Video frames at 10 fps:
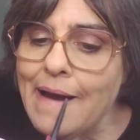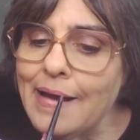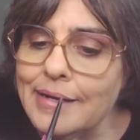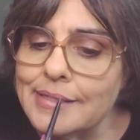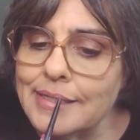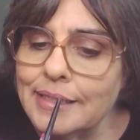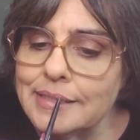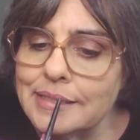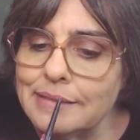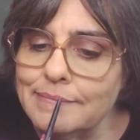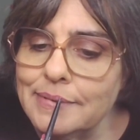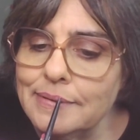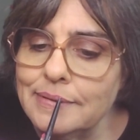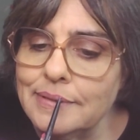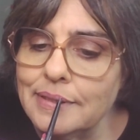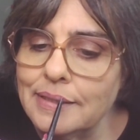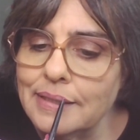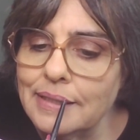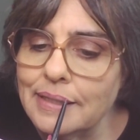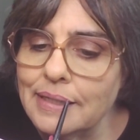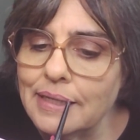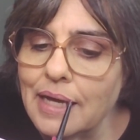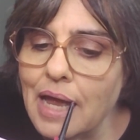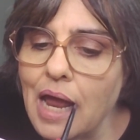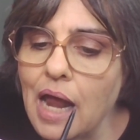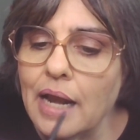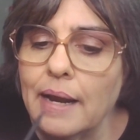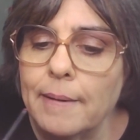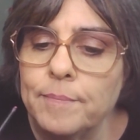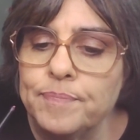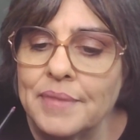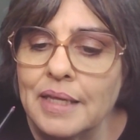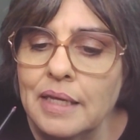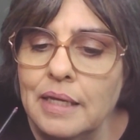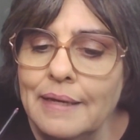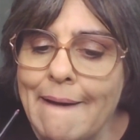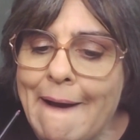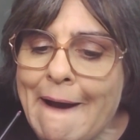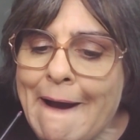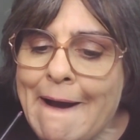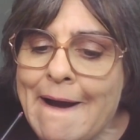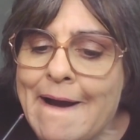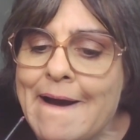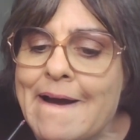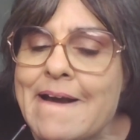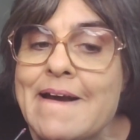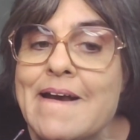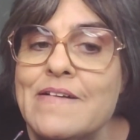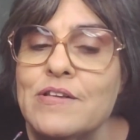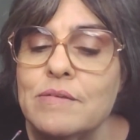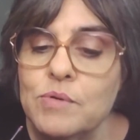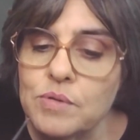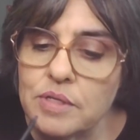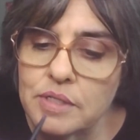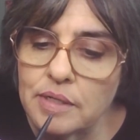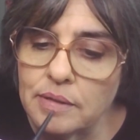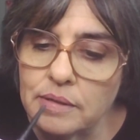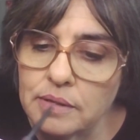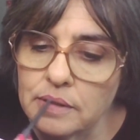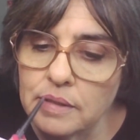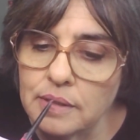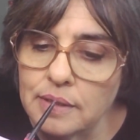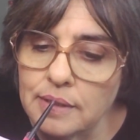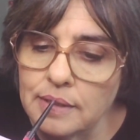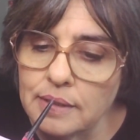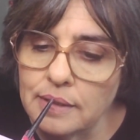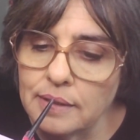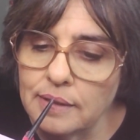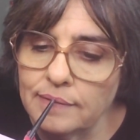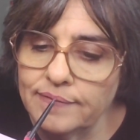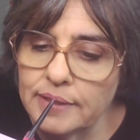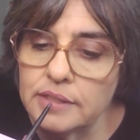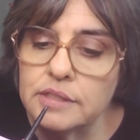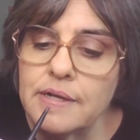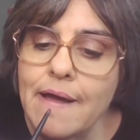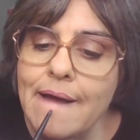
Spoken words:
it's not as smooth. There. It's not as smooth as a finish.